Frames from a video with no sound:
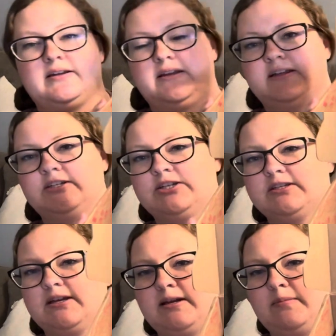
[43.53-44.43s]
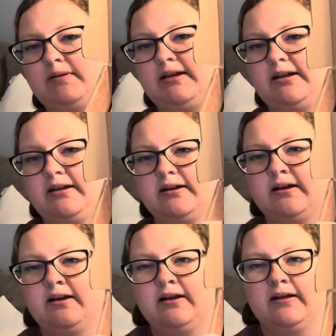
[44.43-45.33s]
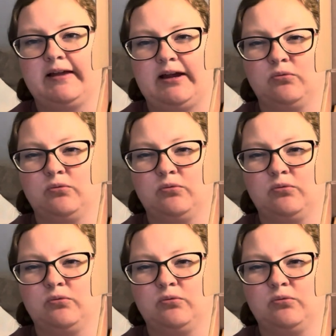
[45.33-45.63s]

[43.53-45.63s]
it's just gonna be like